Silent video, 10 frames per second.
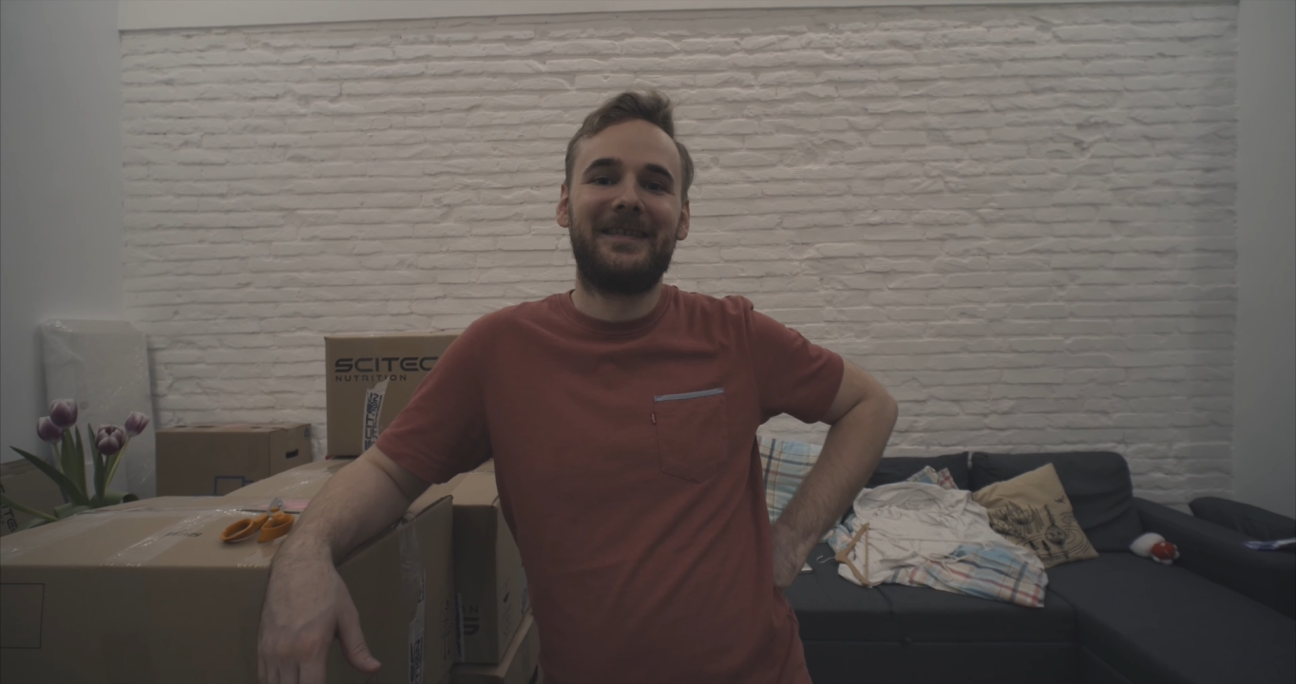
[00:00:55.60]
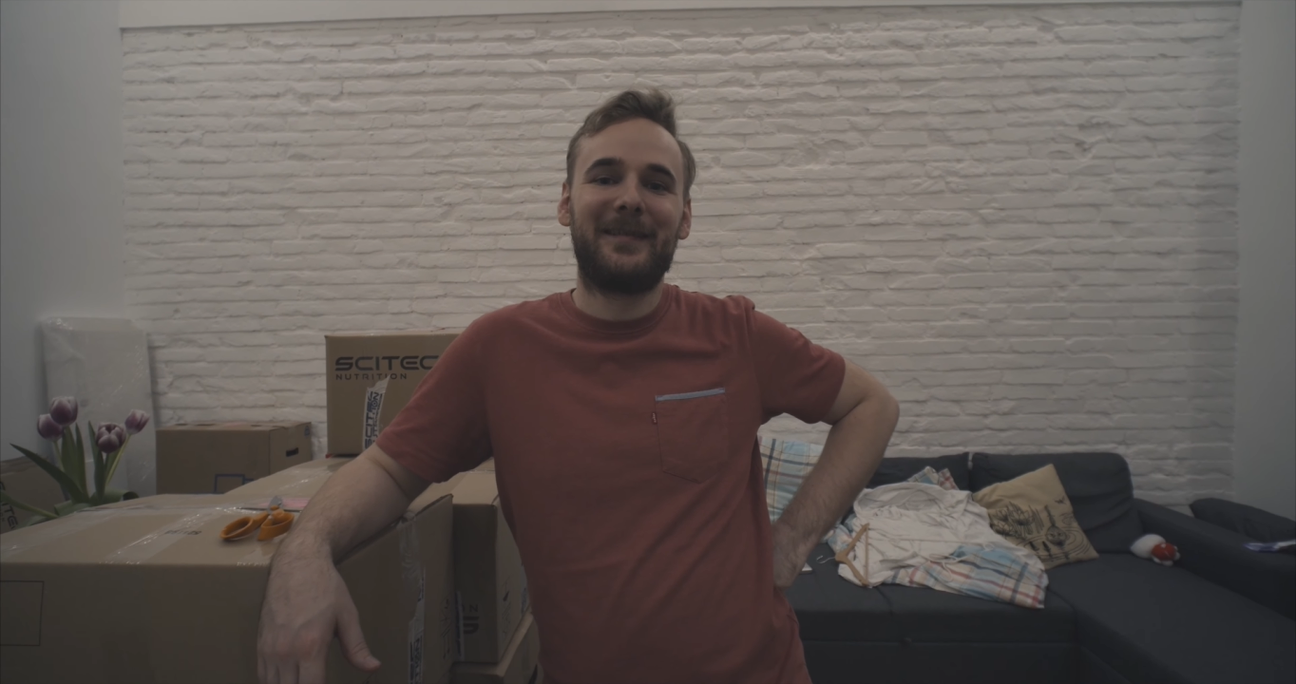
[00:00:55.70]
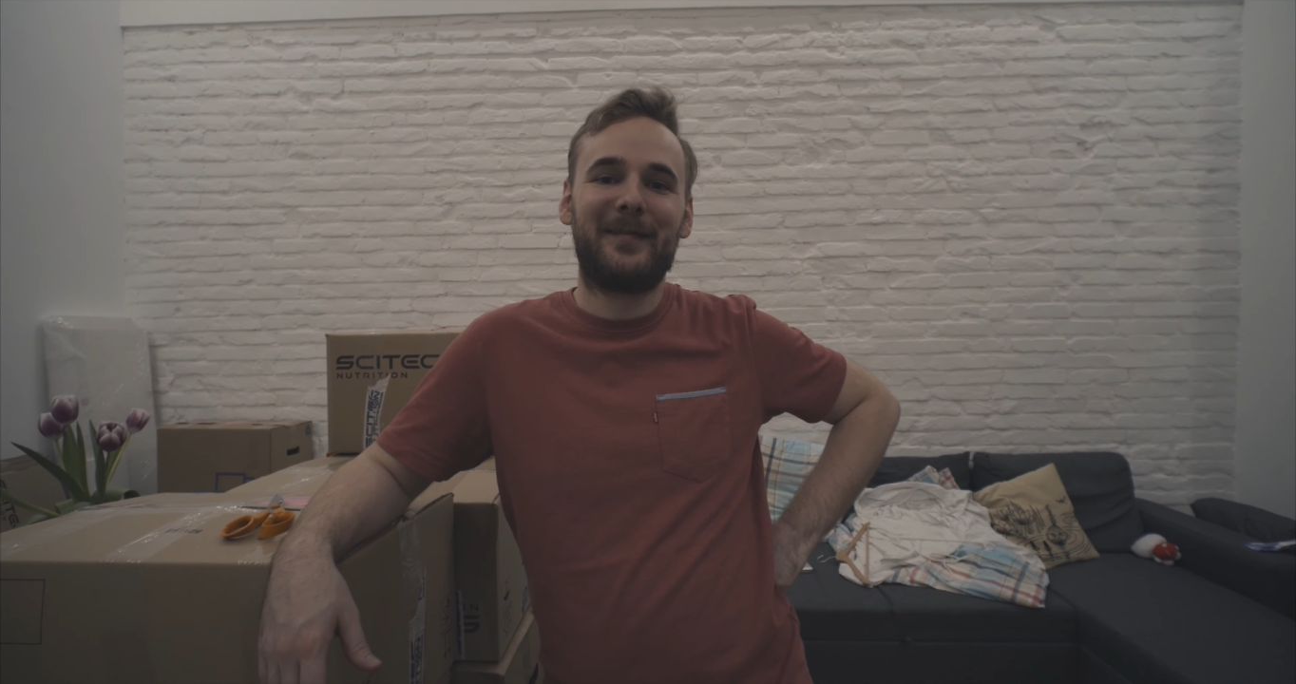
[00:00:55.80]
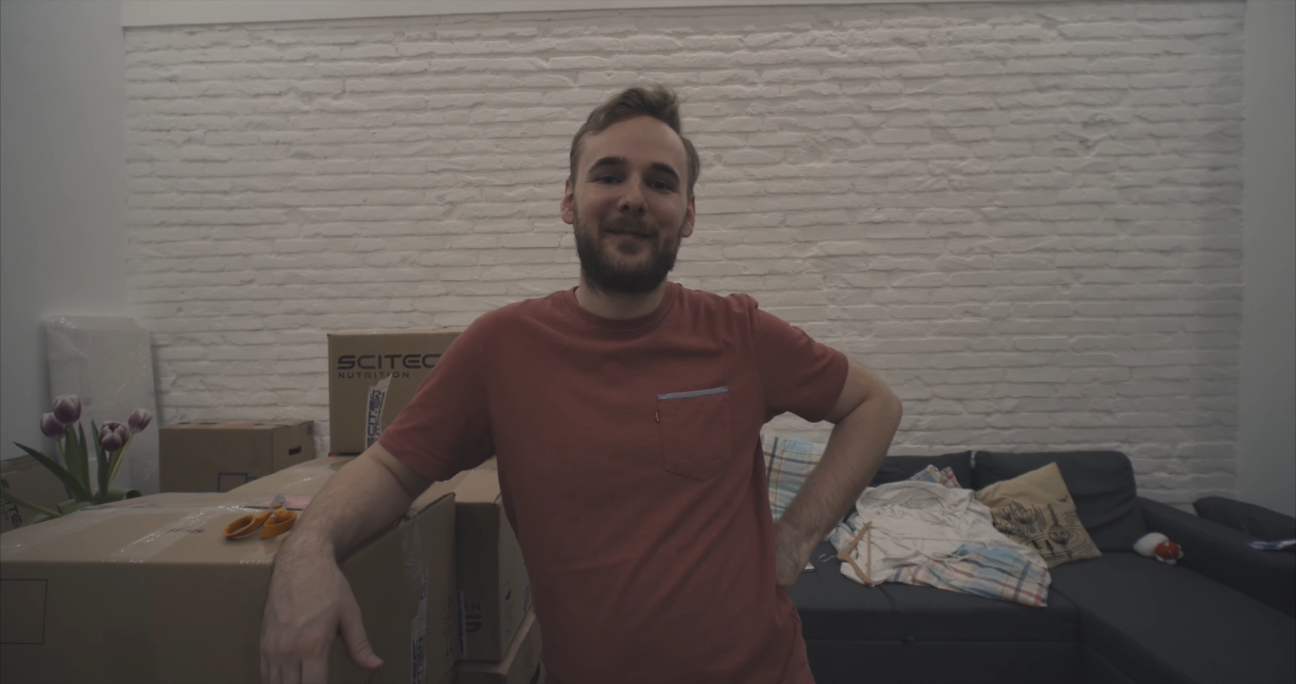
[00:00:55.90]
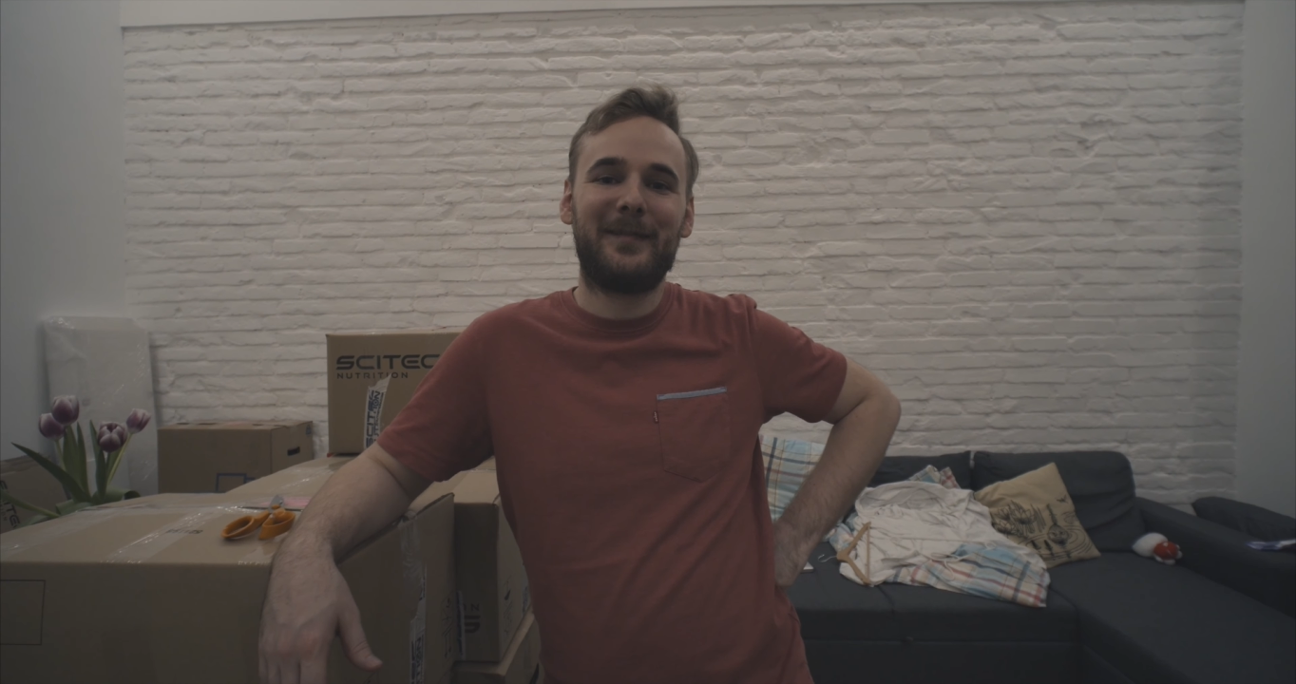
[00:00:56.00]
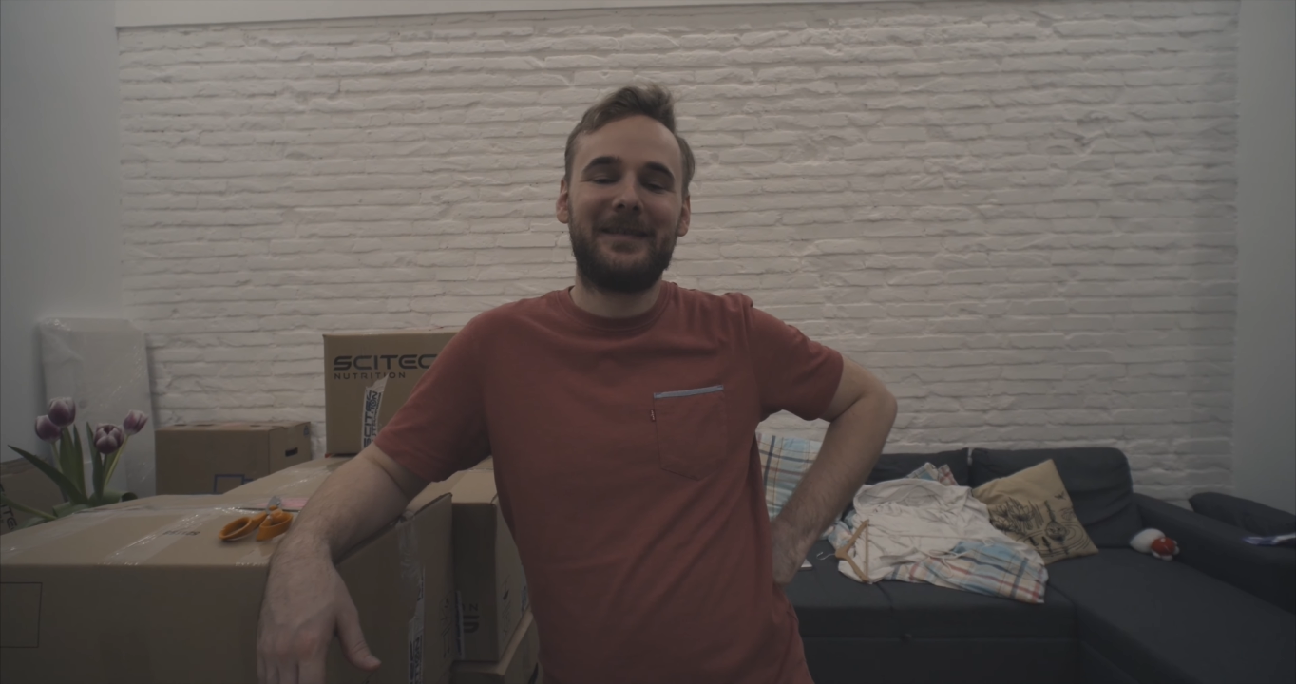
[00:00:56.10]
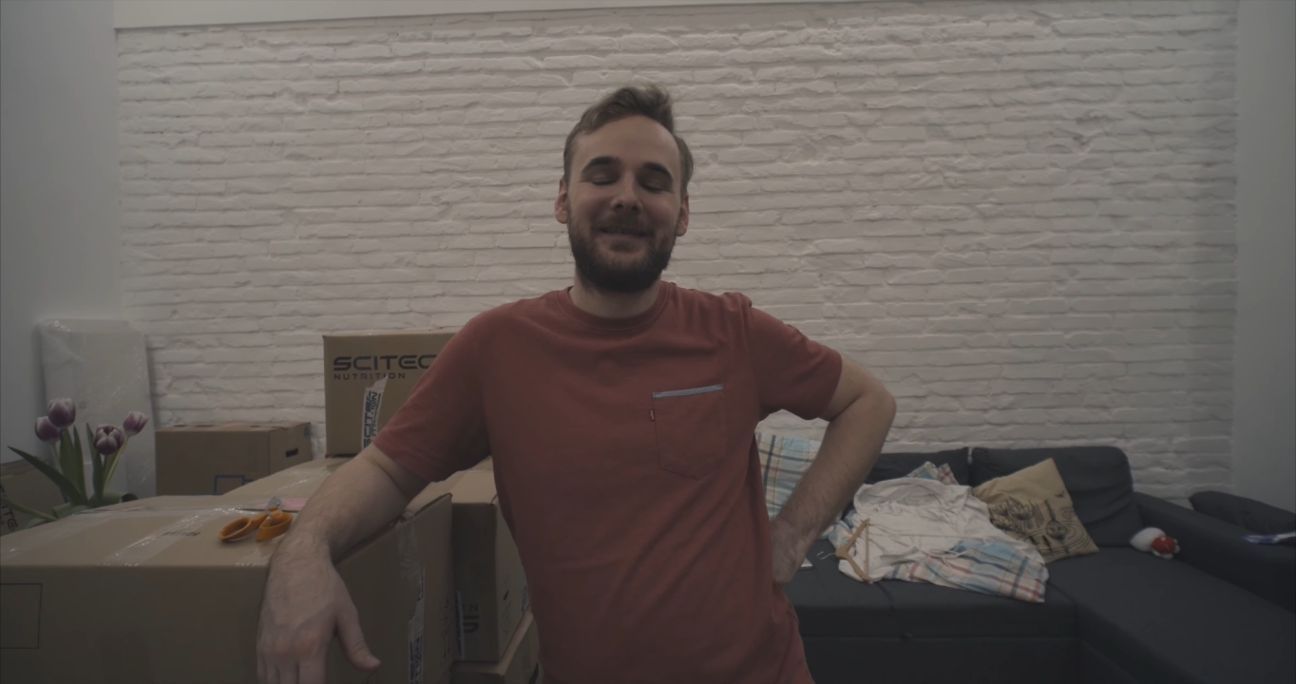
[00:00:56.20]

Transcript: It's